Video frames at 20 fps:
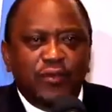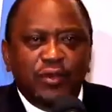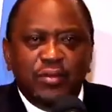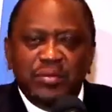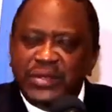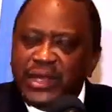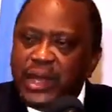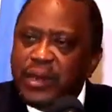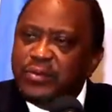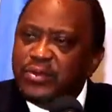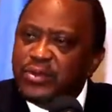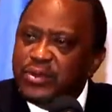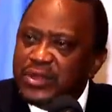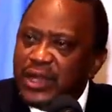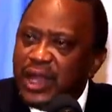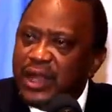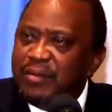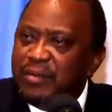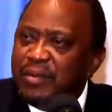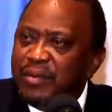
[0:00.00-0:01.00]
from time to
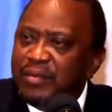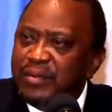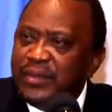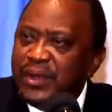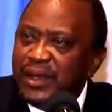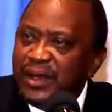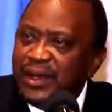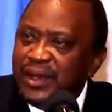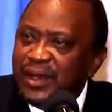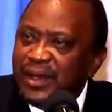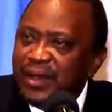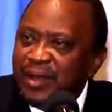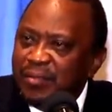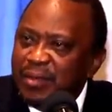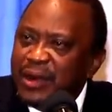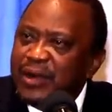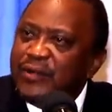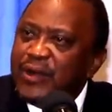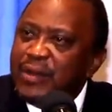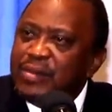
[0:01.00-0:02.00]
time,
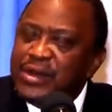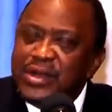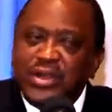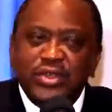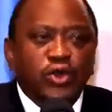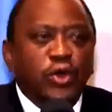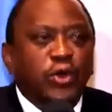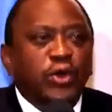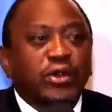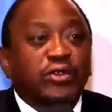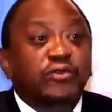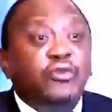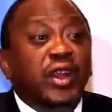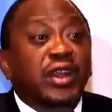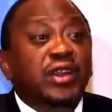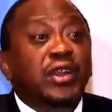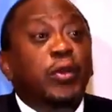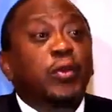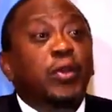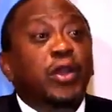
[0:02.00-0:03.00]
but families always
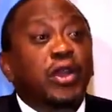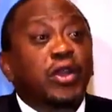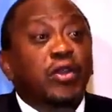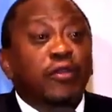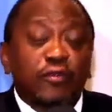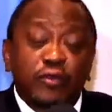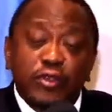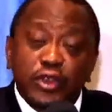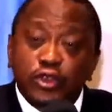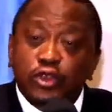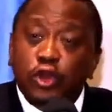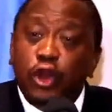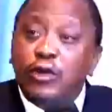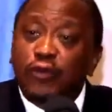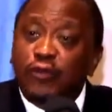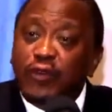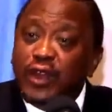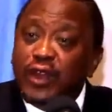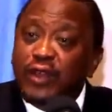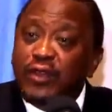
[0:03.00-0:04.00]
find a way of
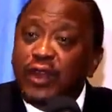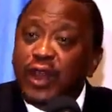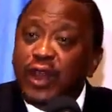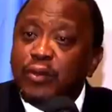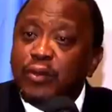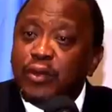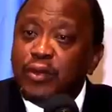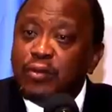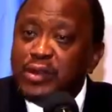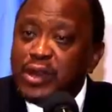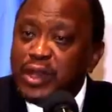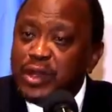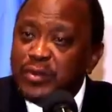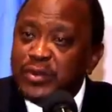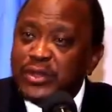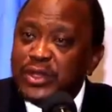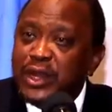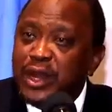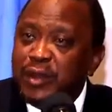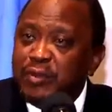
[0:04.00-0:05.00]
resolving
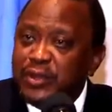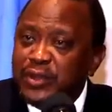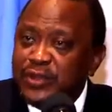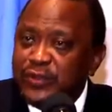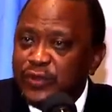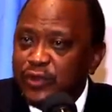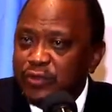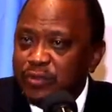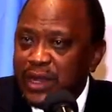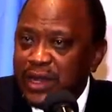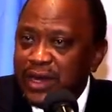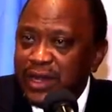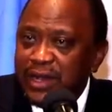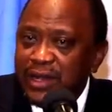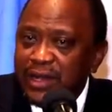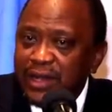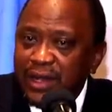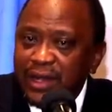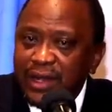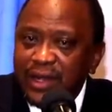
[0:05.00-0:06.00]
problems in a peaceful manner.
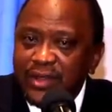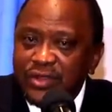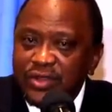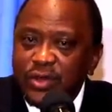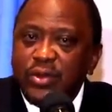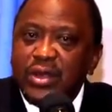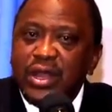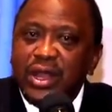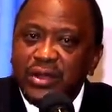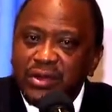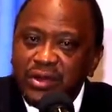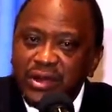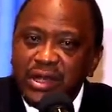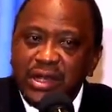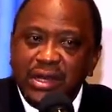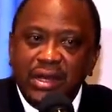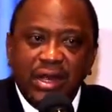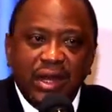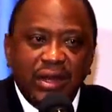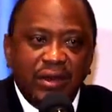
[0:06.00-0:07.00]
So we
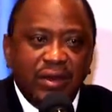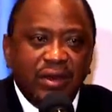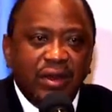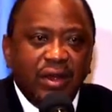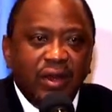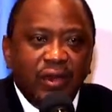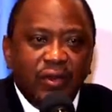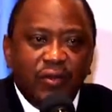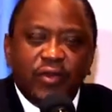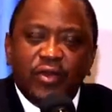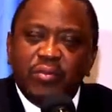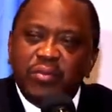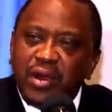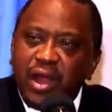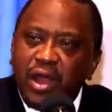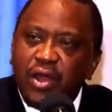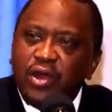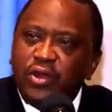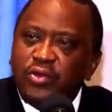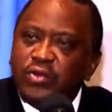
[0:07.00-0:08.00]
agreed that from
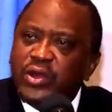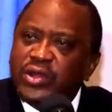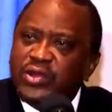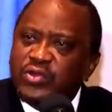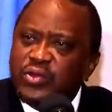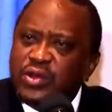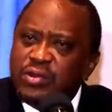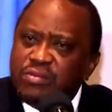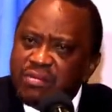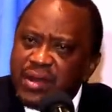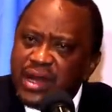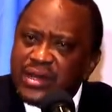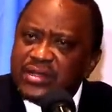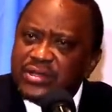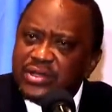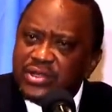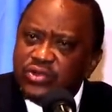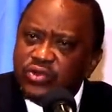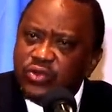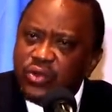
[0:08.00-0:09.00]
now onwards, we
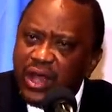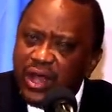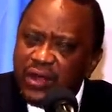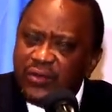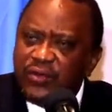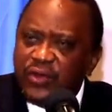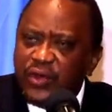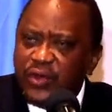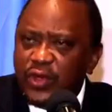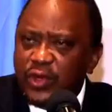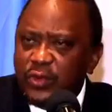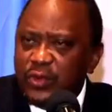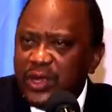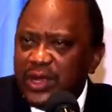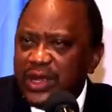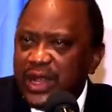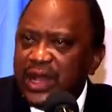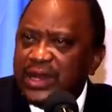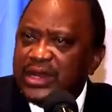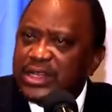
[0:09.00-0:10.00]
must do everything we
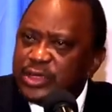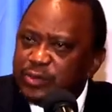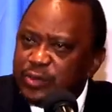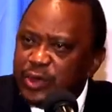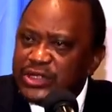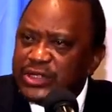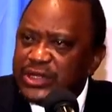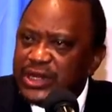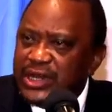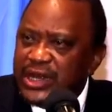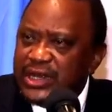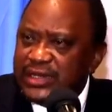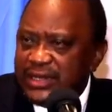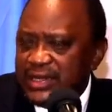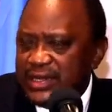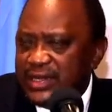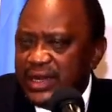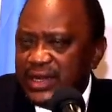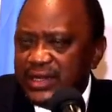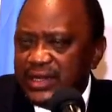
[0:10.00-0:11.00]
can, especially as
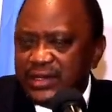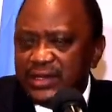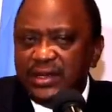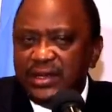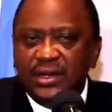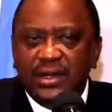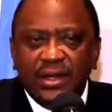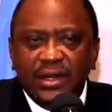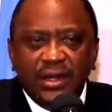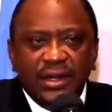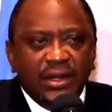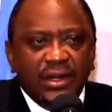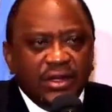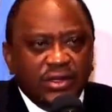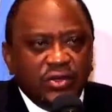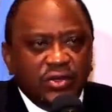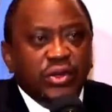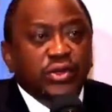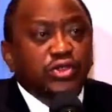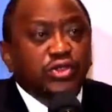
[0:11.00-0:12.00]
leaders,
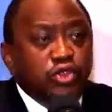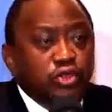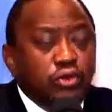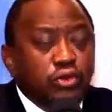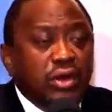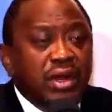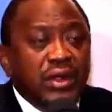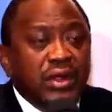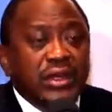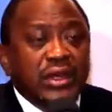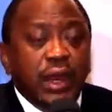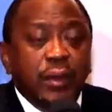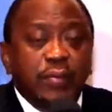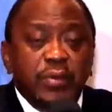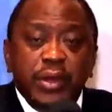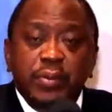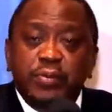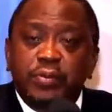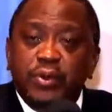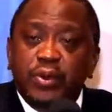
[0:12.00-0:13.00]
to ensure that our
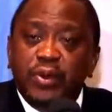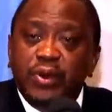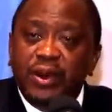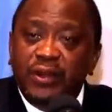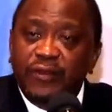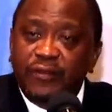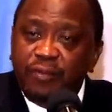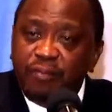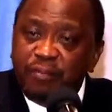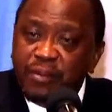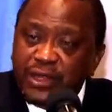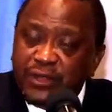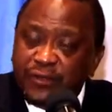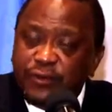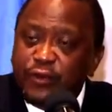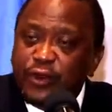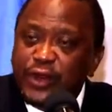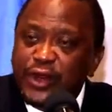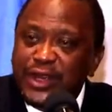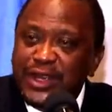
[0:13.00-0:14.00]
people live
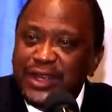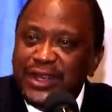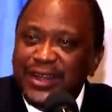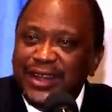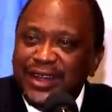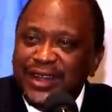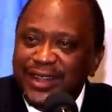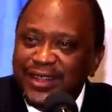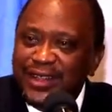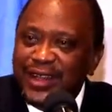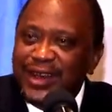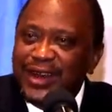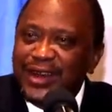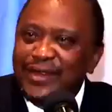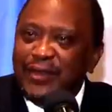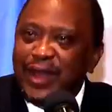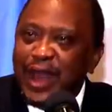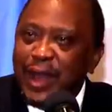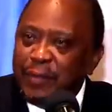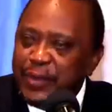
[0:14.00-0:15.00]
peacefully, they
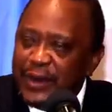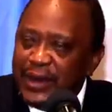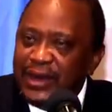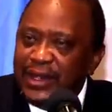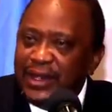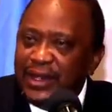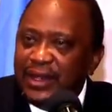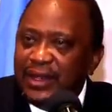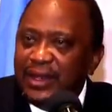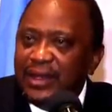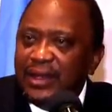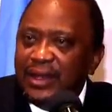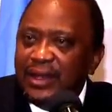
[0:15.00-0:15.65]
live happily,